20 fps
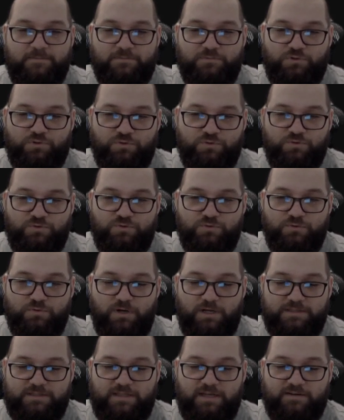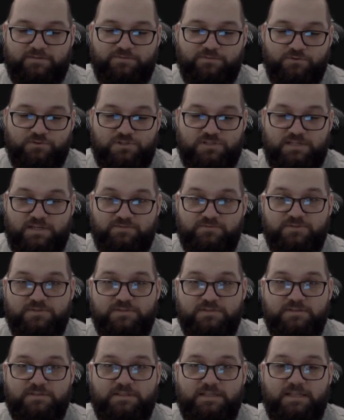to attack for
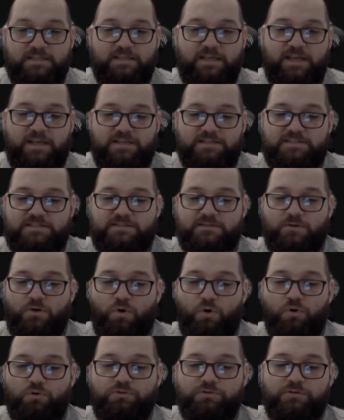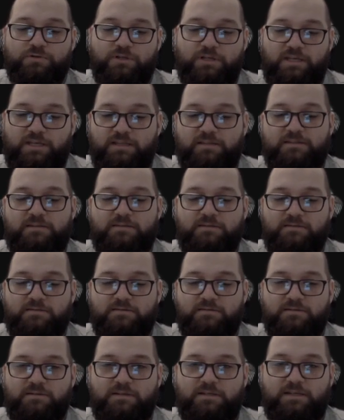7 that has on hit,
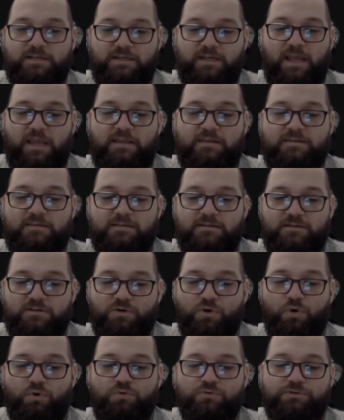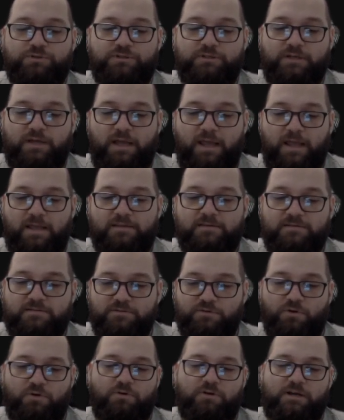create gold, and
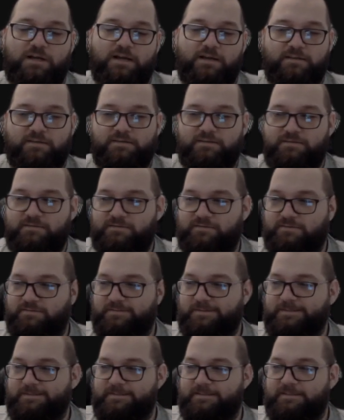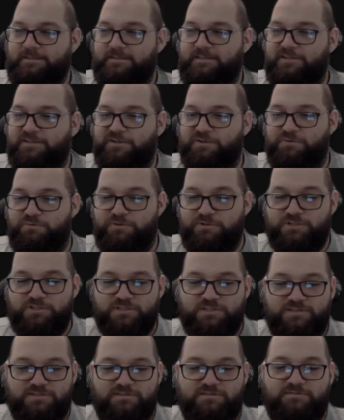draw a card, which
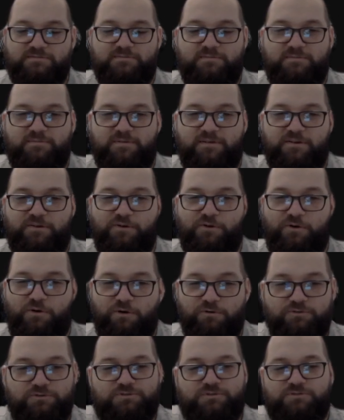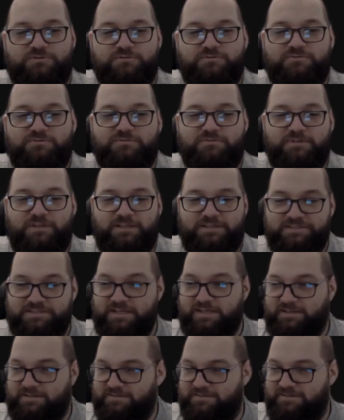is also
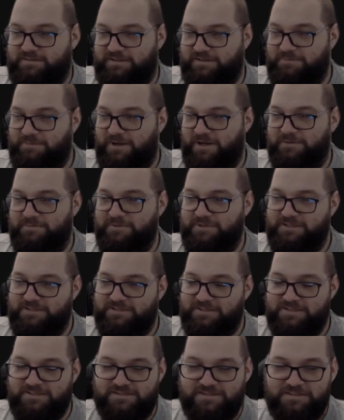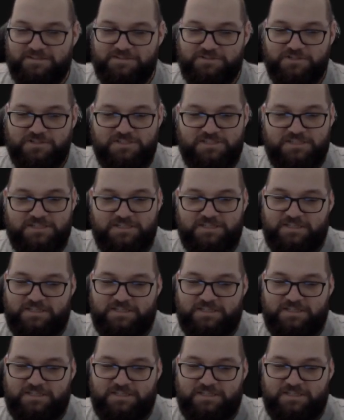insane in my opinion. It's just